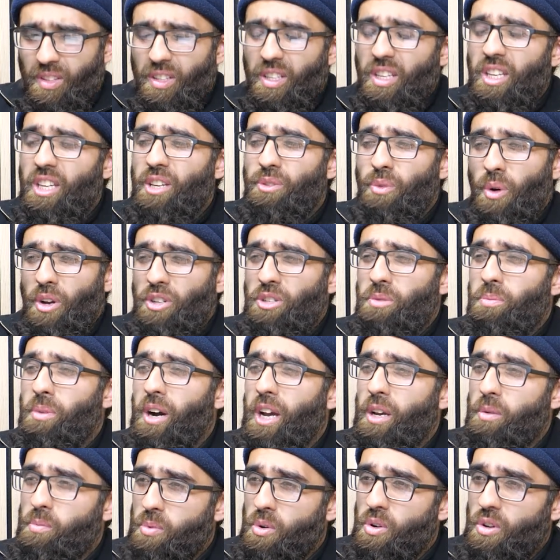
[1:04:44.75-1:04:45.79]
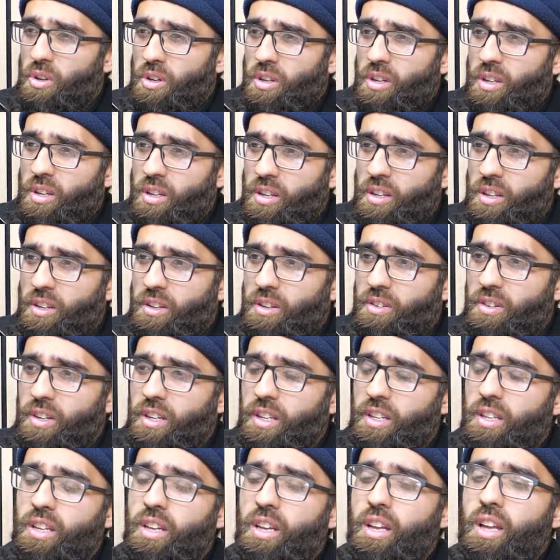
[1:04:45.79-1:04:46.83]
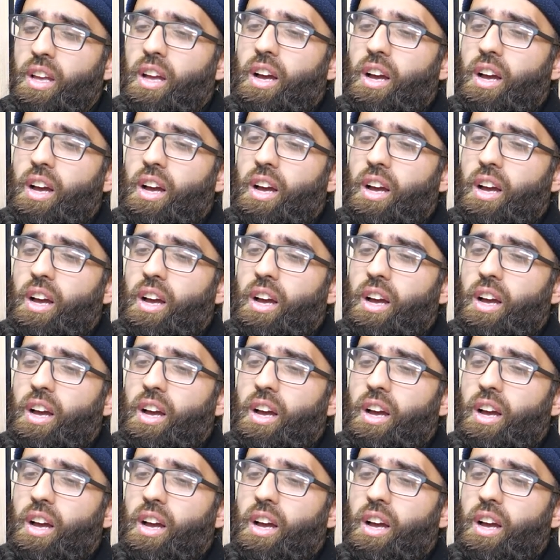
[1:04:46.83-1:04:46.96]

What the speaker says: if I wanted to buy a book, right,